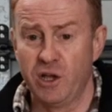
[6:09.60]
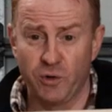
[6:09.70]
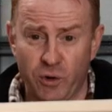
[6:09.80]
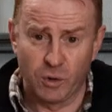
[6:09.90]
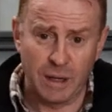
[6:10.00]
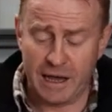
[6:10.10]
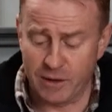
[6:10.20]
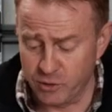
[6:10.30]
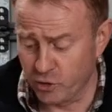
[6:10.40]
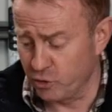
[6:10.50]
not
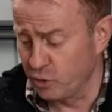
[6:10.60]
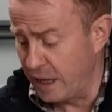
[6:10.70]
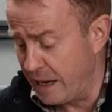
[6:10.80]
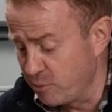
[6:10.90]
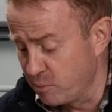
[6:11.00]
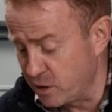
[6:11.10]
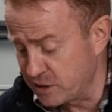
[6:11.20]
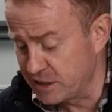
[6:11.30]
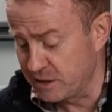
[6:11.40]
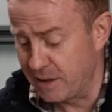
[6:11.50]
all apple
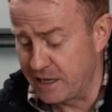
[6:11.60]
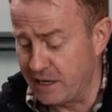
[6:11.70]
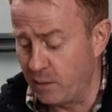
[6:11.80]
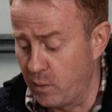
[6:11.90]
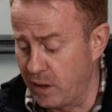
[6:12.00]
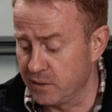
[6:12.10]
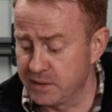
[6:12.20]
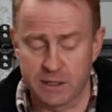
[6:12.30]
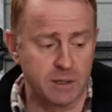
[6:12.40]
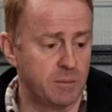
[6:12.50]
boxes are made that well.
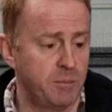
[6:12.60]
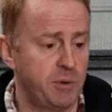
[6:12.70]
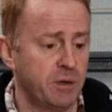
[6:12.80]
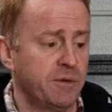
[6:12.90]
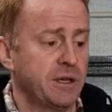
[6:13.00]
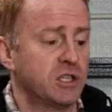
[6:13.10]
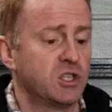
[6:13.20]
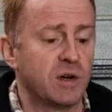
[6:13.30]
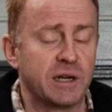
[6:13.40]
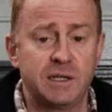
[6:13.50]
So beautifully
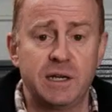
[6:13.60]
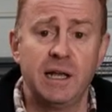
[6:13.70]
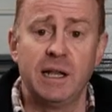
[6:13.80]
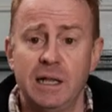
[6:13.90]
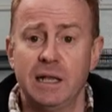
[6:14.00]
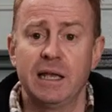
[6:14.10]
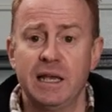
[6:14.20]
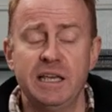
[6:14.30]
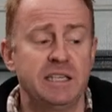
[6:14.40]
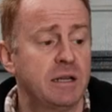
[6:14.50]
constructed,
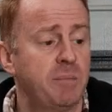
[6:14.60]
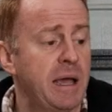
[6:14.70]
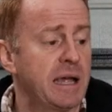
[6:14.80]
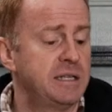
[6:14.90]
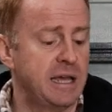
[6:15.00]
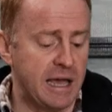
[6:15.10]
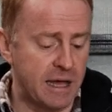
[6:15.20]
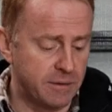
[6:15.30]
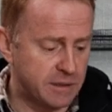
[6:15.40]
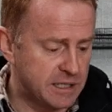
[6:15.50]
easy to pack
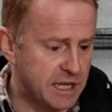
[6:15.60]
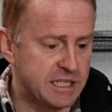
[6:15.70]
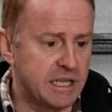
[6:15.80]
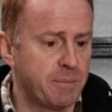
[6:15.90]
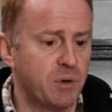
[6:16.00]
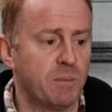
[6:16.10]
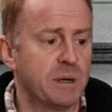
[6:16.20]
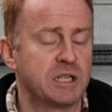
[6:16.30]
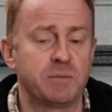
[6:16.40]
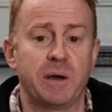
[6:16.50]
down, takes up not
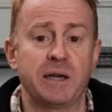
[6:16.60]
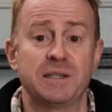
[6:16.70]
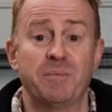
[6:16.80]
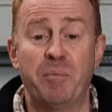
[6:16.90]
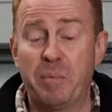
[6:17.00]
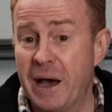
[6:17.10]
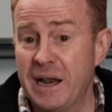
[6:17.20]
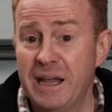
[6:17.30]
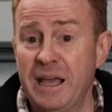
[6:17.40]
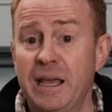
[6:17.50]
much space,
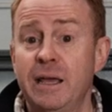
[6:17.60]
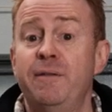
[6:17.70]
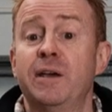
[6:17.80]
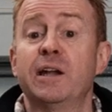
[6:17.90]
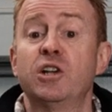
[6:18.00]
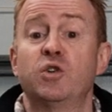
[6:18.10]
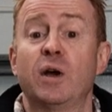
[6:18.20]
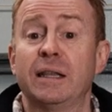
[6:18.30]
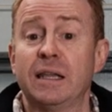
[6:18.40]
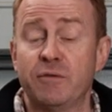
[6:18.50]
but if you're gonna
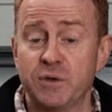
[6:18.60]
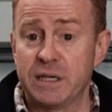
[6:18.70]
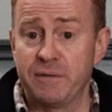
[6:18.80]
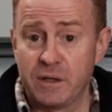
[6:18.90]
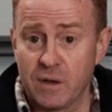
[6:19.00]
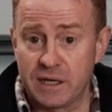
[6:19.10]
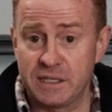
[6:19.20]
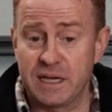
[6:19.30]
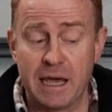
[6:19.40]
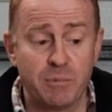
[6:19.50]
try and level something like a
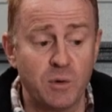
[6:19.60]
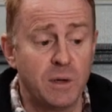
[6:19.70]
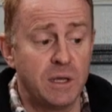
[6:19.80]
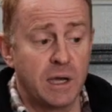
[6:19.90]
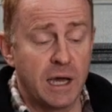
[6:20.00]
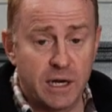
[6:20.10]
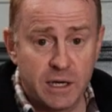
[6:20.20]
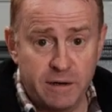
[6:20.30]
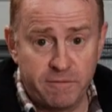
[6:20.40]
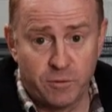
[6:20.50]
table, you're gonna
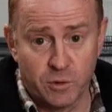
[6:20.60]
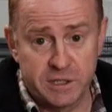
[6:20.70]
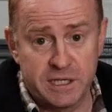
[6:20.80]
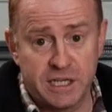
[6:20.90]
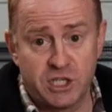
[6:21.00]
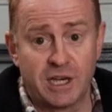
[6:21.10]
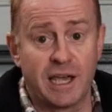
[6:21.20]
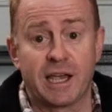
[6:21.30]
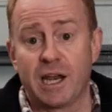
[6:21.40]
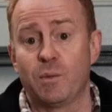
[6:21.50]
need four sets. You
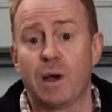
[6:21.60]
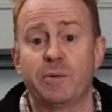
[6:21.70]
can't get away